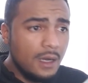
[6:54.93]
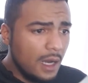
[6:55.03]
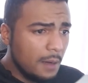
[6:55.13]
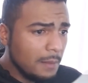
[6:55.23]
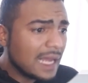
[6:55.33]

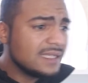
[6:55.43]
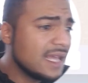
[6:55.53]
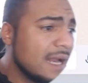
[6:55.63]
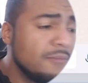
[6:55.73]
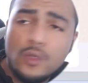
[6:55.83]
Uh, like I
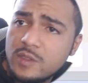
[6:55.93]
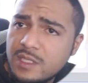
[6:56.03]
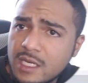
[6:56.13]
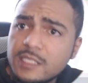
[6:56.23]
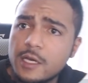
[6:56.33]
said, I'm
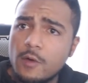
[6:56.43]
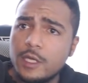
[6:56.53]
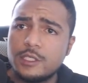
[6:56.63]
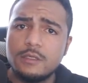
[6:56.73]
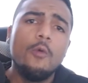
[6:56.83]
using an
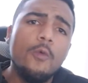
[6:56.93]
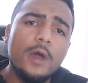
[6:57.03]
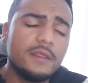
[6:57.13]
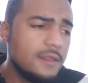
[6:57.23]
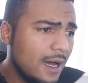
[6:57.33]
integration
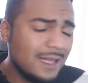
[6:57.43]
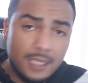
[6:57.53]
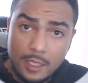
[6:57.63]
with uh,